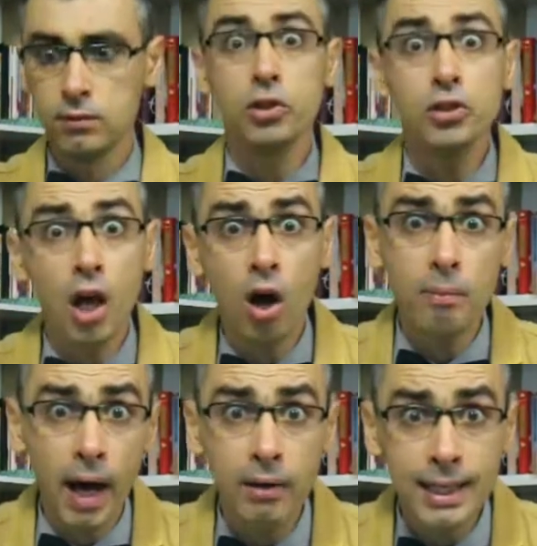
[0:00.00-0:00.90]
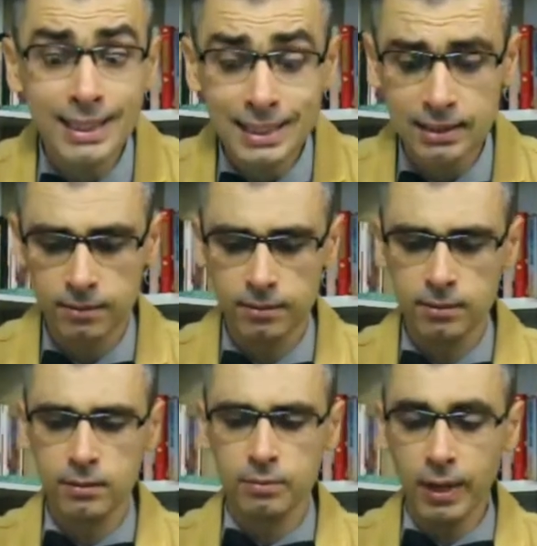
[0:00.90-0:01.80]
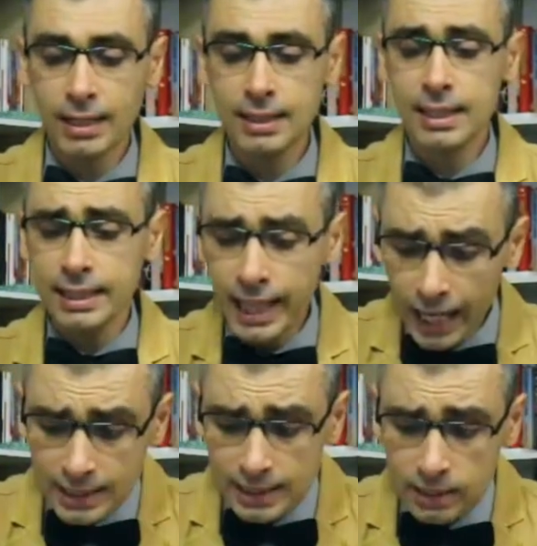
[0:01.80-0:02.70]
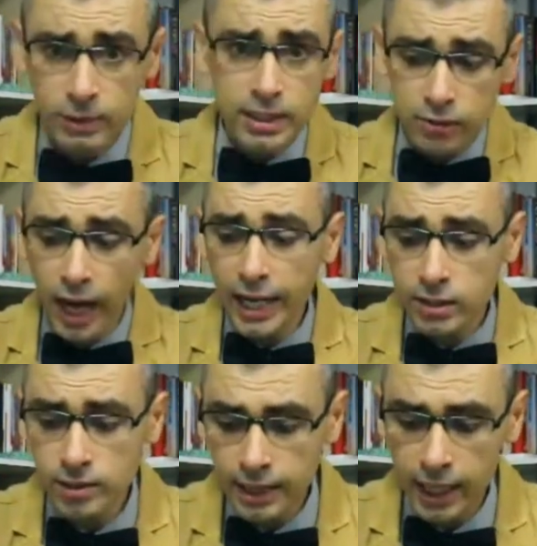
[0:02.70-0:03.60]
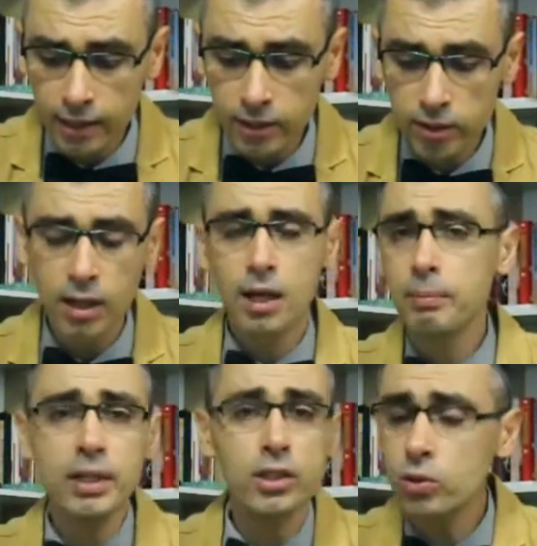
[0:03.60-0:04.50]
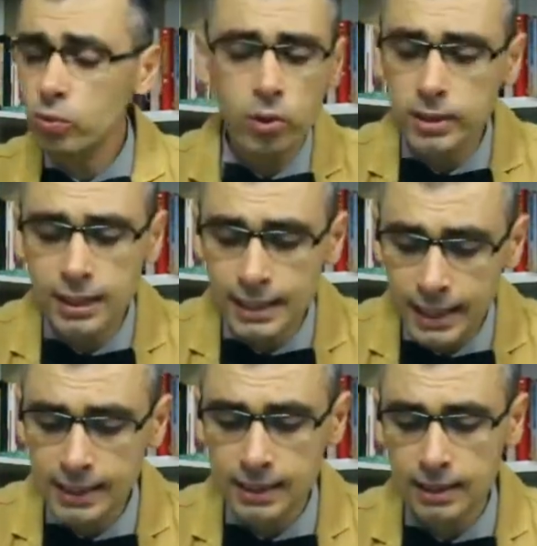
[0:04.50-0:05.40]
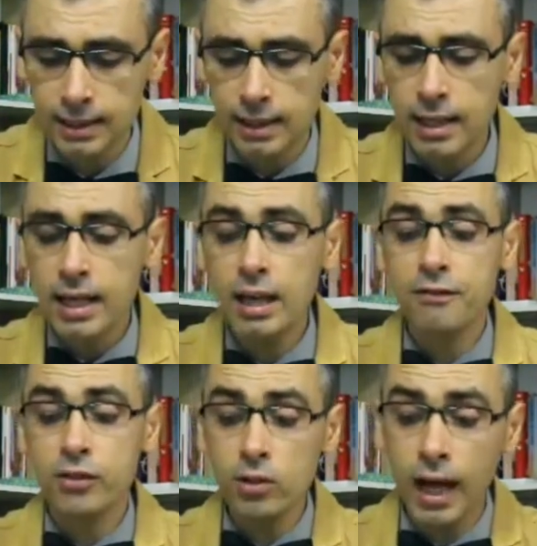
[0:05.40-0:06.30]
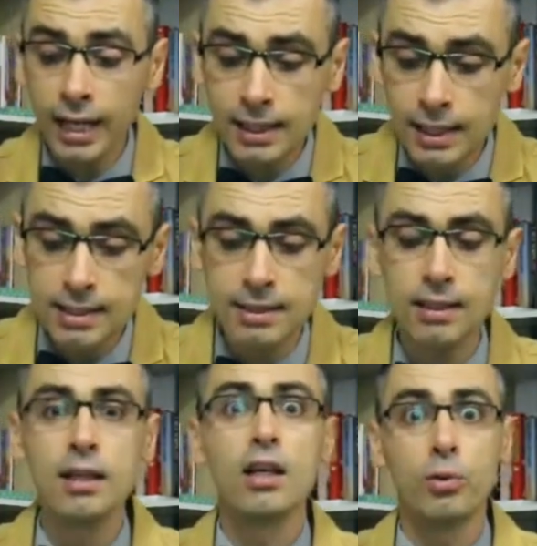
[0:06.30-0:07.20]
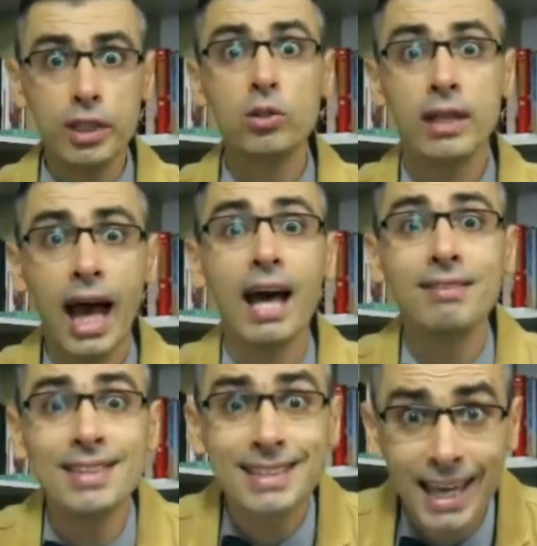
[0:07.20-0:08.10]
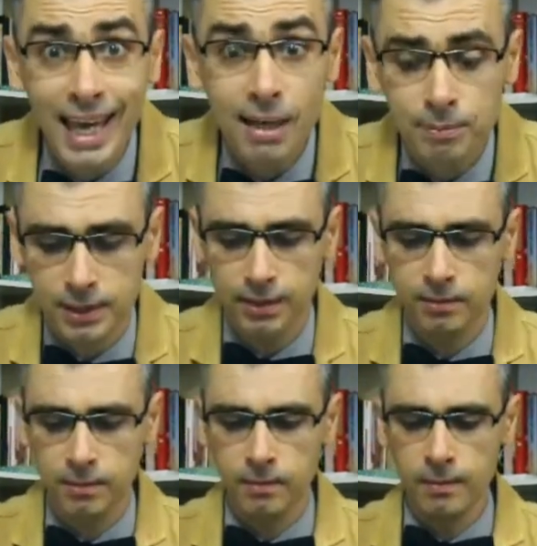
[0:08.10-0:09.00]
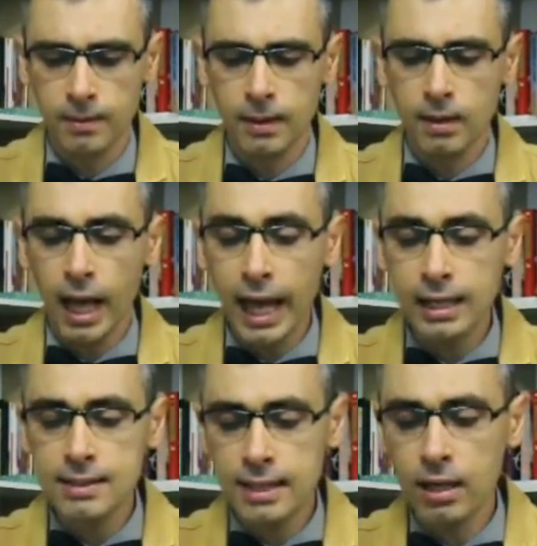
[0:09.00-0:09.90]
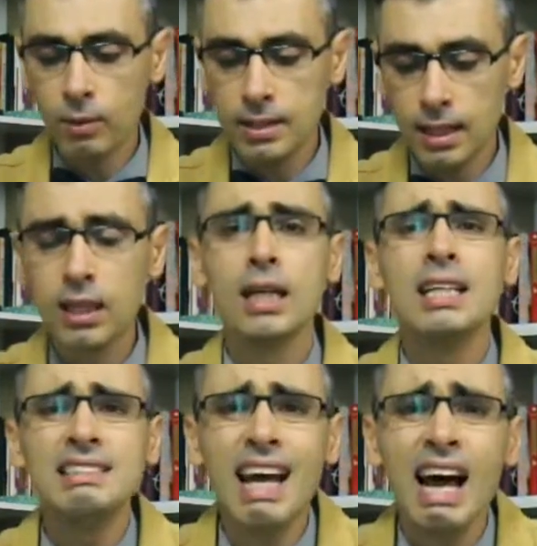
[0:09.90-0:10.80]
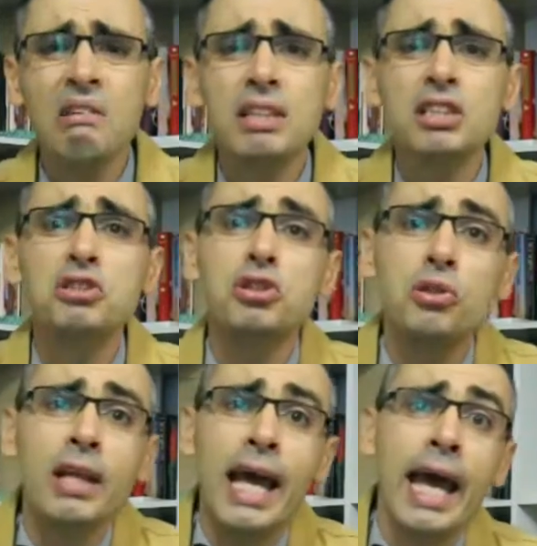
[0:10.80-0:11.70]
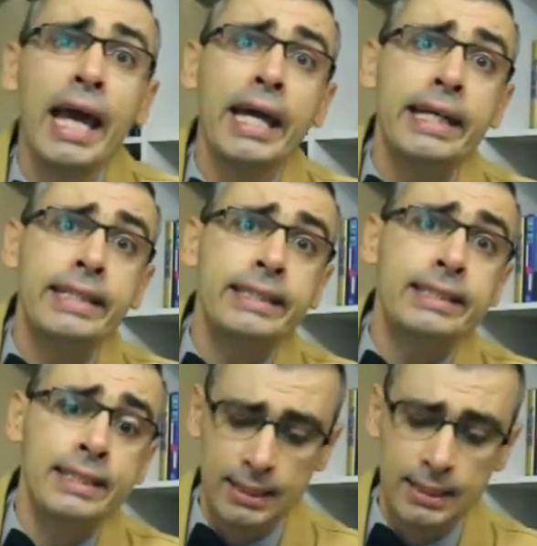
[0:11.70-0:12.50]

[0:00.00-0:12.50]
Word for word: You know about it? Brandon, yes, we tried to tell you, but you wouldn't listen. If you had listened, we could have escaped. Alice and Wasan, now it's too late.